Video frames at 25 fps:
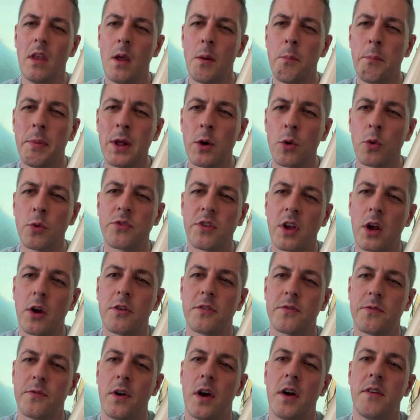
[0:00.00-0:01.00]
But it also
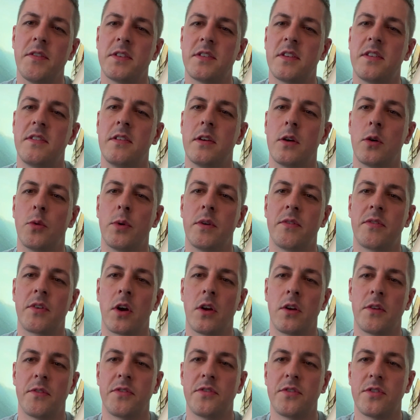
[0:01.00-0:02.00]
goes further to deal with
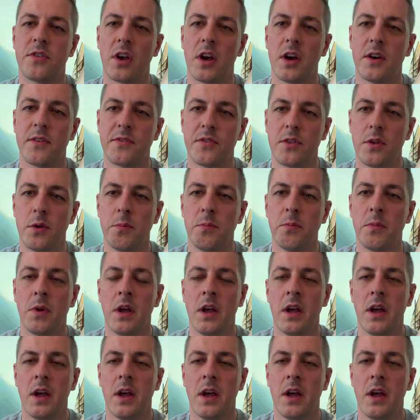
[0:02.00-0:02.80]
kind of serfdom